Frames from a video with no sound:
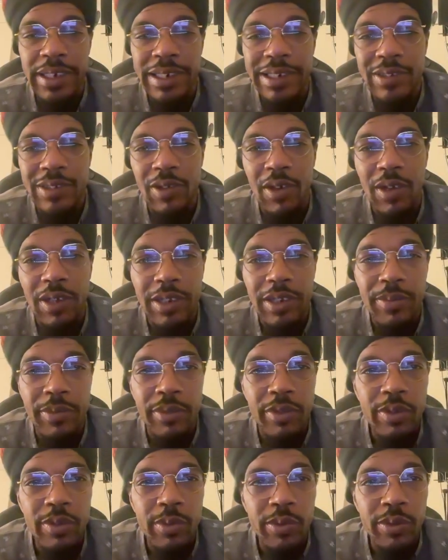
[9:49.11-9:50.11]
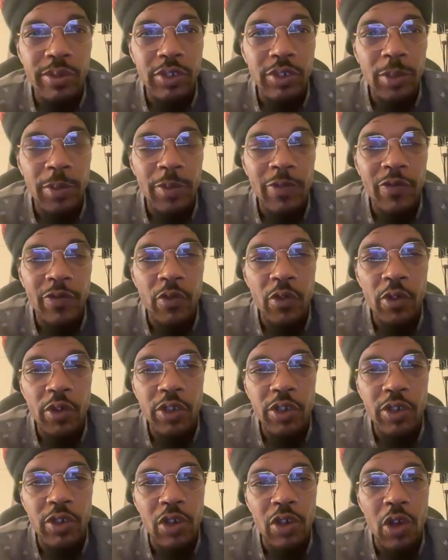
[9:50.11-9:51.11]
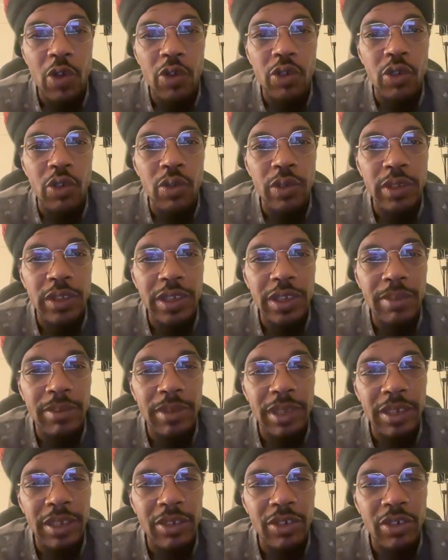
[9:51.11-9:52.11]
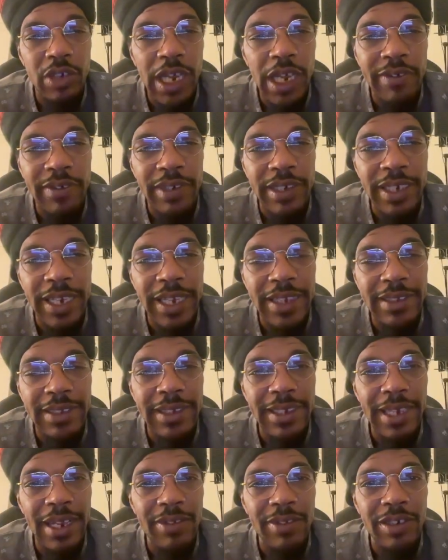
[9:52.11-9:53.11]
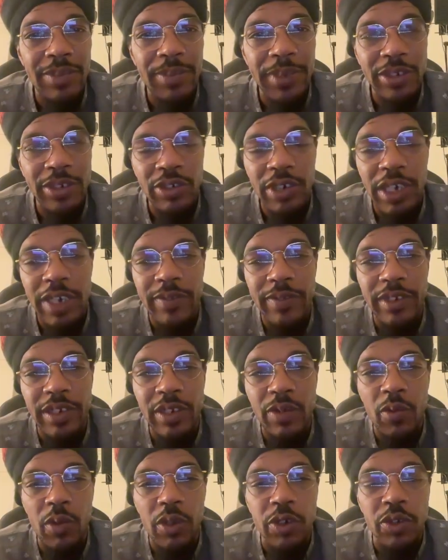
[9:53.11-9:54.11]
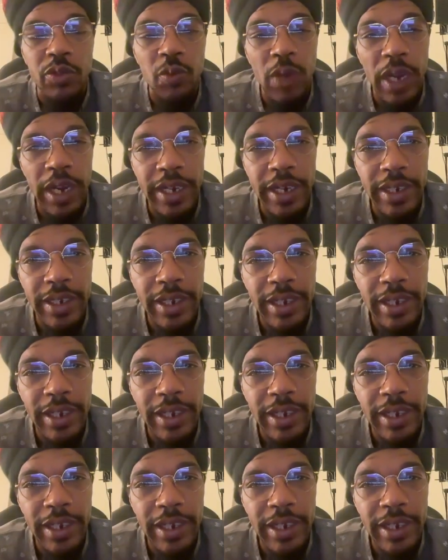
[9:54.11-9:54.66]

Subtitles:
It's all immutable. So before you go doing something, you have to test it out to make sure everything works right